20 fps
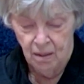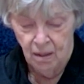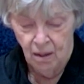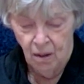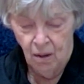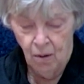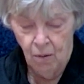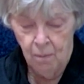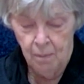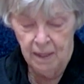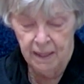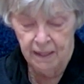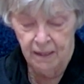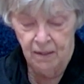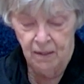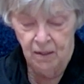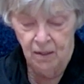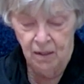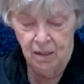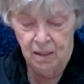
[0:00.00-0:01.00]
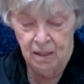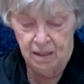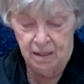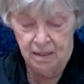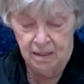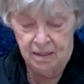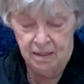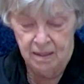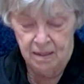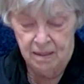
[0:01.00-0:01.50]
Oh my
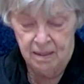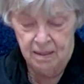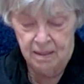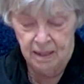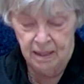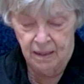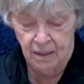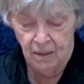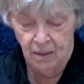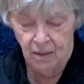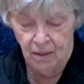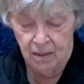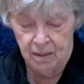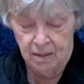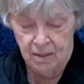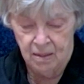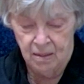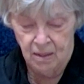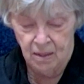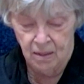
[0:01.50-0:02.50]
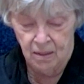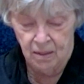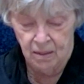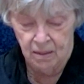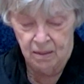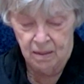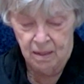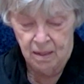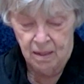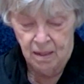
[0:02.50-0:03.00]
goodness, said God,
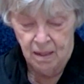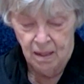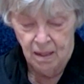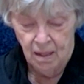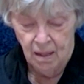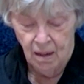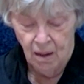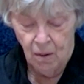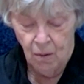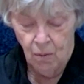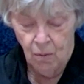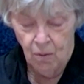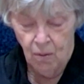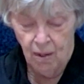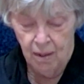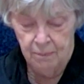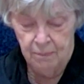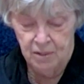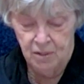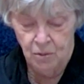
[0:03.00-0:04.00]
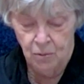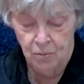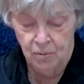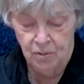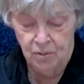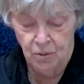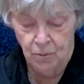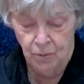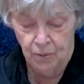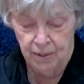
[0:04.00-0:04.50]
startled. Oh, I'm so
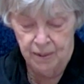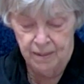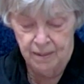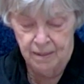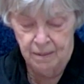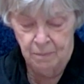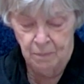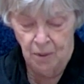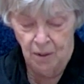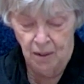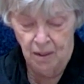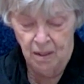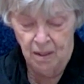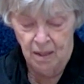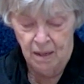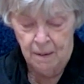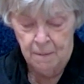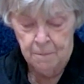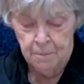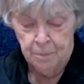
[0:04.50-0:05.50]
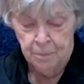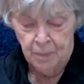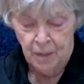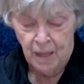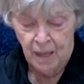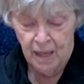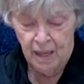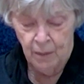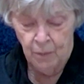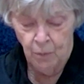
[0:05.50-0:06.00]
sorry, said Mark.
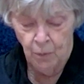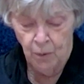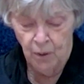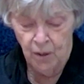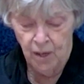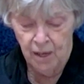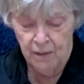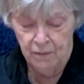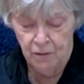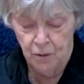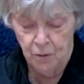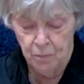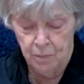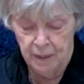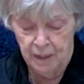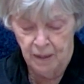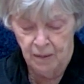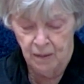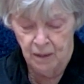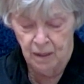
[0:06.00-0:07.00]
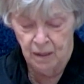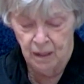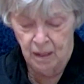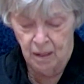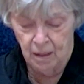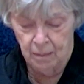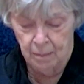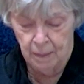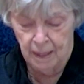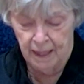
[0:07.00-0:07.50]
And where have you been,
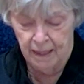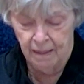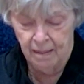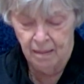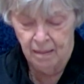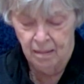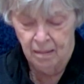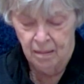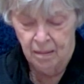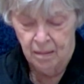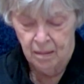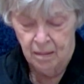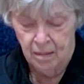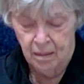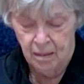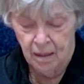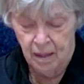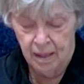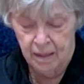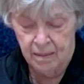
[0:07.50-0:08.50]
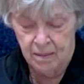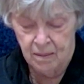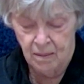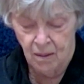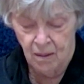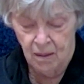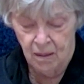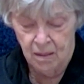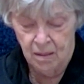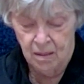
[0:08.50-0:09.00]
young man? Asked God.